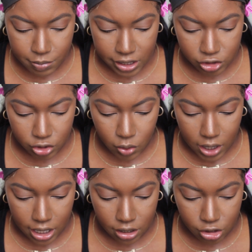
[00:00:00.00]
pencil
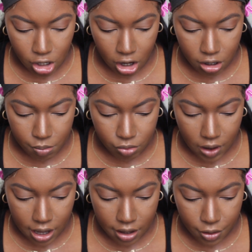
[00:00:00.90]
in dark
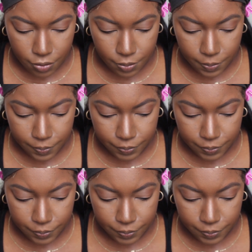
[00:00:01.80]
brown.